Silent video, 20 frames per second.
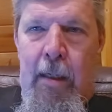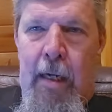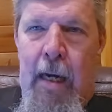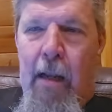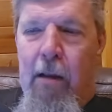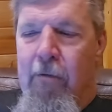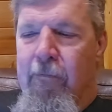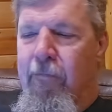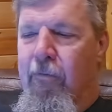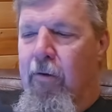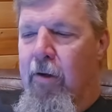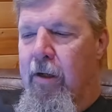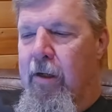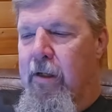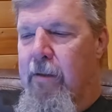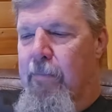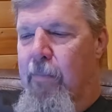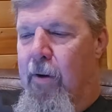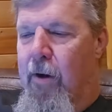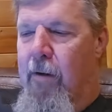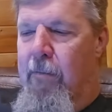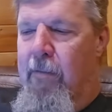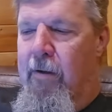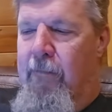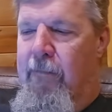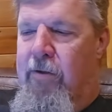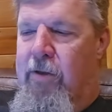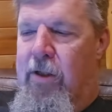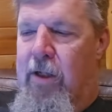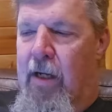California Department
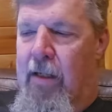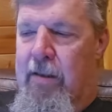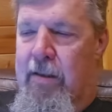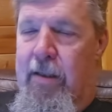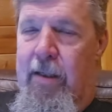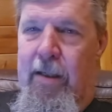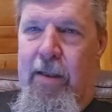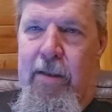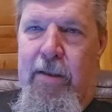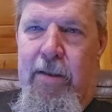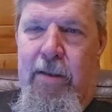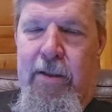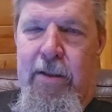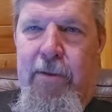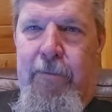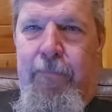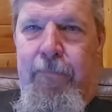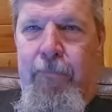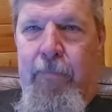of Justice,